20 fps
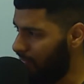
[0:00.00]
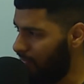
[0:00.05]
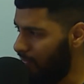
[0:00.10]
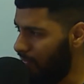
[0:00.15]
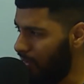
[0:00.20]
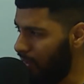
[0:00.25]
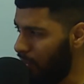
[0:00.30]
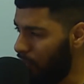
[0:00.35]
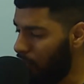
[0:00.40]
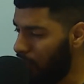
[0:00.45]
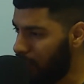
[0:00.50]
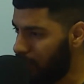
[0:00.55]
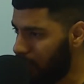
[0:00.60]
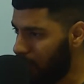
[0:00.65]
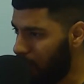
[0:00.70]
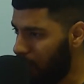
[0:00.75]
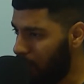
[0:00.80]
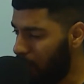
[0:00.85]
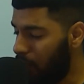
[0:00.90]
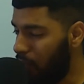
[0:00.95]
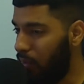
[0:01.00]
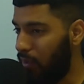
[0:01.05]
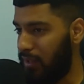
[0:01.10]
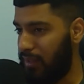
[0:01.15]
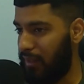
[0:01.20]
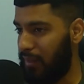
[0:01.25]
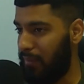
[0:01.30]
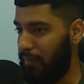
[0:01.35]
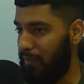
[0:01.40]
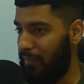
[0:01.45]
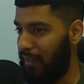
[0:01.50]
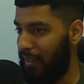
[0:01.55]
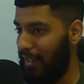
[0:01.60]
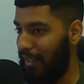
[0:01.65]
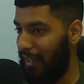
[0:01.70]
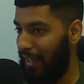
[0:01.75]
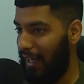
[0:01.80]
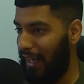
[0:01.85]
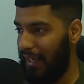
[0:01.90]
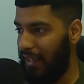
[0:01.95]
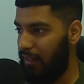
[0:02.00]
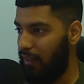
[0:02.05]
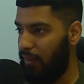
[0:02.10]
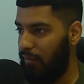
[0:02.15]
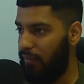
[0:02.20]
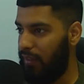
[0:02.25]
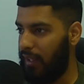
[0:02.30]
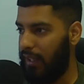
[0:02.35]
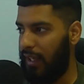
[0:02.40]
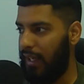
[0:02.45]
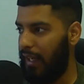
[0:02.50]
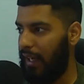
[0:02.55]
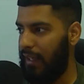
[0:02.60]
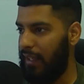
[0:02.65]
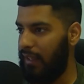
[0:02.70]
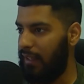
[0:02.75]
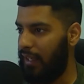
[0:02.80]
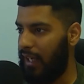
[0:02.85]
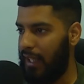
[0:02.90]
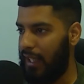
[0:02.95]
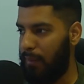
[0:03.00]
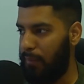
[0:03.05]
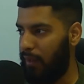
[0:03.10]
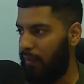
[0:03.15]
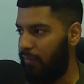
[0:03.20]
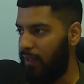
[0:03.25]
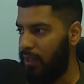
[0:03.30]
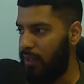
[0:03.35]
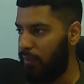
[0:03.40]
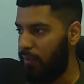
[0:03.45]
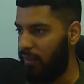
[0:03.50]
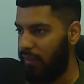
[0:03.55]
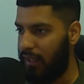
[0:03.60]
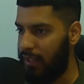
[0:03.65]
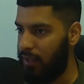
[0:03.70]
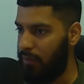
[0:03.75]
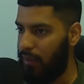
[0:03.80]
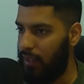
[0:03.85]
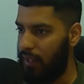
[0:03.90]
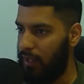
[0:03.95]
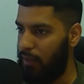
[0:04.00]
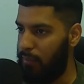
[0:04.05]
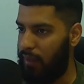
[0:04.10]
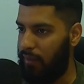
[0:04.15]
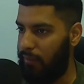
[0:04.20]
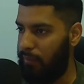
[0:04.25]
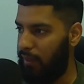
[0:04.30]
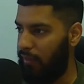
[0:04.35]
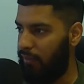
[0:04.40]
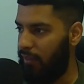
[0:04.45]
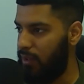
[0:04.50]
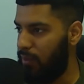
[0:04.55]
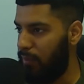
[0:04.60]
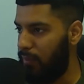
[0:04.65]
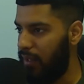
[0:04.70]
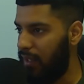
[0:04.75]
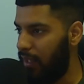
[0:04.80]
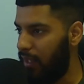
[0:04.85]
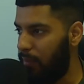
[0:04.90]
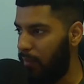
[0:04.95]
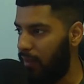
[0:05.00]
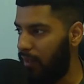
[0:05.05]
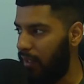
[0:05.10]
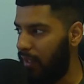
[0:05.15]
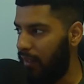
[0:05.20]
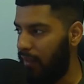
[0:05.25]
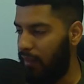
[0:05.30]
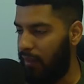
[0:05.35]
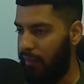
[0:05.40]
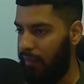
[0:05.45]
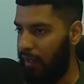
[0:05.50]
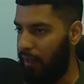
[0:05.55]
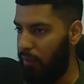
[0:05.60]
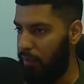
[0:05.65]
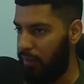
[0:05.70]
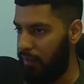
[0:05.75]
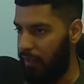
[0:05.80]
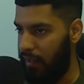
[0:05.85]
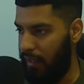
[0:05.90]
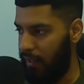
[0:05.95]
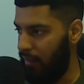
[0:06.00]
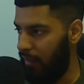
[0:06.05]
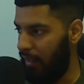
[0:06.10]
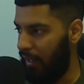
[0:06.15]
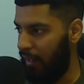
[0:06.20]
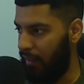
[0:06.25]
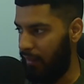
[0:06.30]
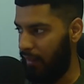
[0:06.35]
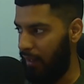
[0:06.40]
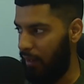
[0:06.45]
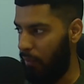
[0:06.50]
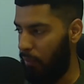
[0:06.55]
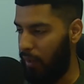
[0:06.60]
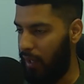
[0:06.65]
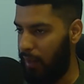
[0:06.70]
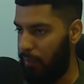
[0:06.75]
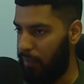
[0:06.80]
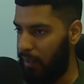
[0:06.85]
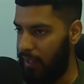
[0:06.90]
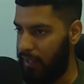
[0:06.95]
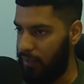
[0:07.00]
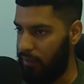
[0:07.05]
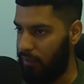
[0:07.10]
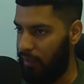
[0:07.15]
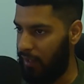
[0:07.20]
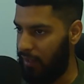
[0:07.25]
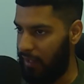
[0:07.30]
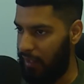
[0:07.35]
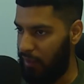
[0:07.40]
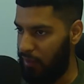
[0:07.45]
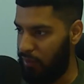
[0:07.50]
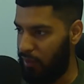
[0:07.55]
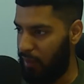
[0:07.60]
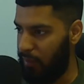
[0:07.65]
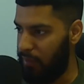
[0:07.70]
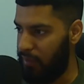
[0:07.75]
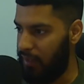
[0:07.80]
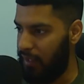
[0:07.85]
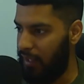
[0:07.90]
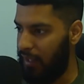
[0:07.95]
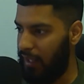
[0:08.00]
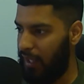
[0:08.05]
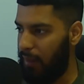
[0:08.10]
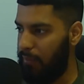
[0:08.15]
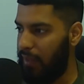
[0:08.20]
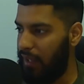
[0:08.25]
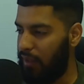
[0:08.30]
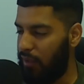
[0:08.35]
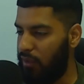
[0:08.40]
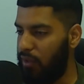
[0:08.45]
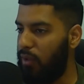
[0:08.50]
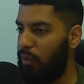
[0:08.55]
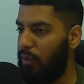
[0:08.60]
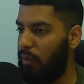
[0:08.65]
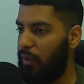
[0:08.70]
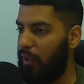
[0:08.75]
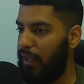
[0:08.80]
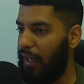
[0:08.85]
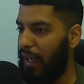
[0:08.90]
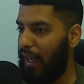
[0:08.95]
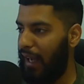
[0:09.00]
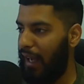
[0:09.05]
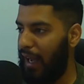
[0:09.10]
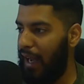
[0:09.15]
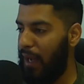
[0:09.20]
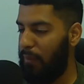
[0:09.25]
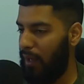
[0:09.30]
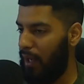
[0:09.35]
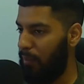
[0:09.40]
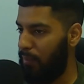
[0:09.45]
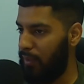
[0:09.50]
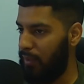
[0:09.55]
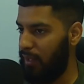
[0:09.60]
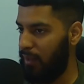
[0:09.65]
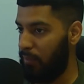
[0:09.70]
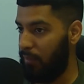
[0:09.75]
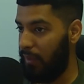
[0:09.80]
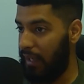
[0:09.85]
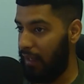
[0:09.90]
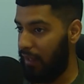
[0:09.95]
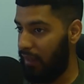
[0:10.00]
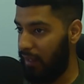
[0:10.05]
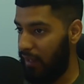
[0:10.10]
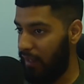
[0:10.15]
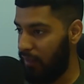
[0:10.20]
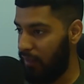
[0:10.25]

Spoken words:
was awesome. I loved it. Like, I didn't care that my friends were graduating or my friends were making money at their workplaces or at their jobs. I'm like, no, I'm happy. My thing has